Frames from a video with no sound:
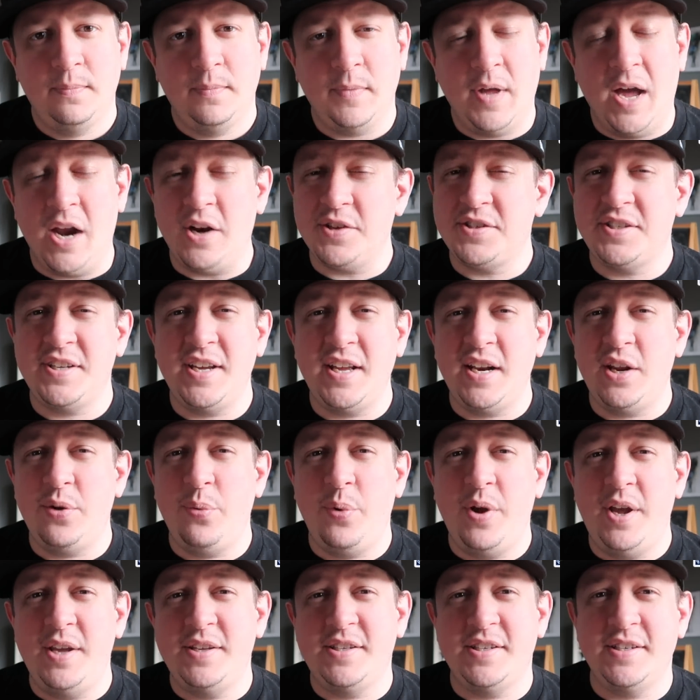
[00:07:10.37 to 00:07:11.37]
I don't see any
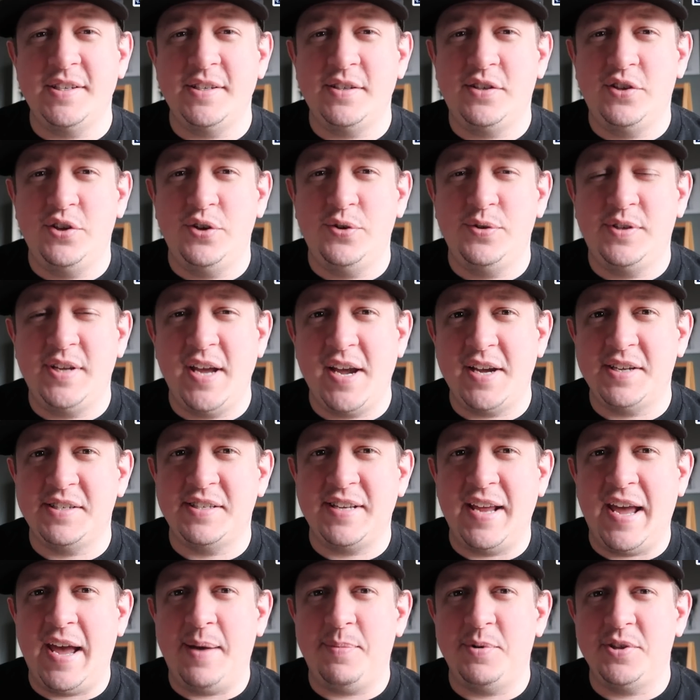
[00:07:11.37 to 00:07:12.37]
reason to take a
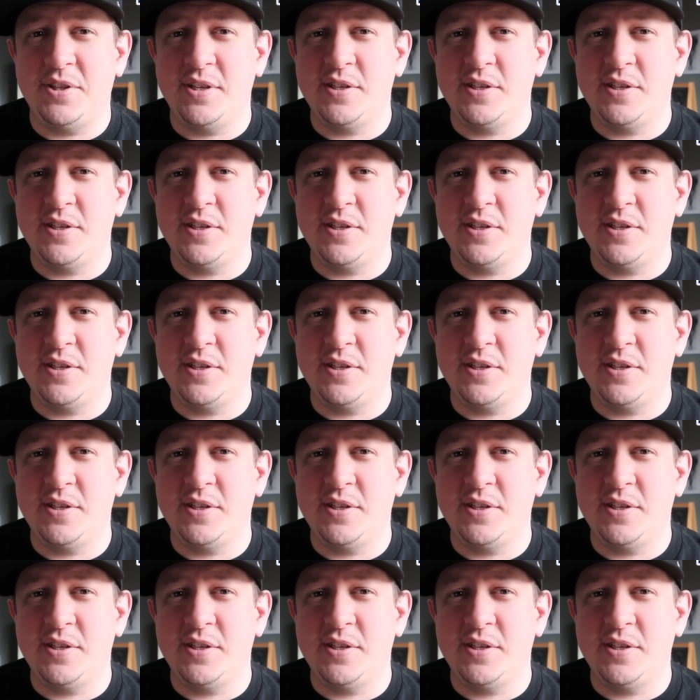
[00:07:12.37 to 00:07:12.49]
stab at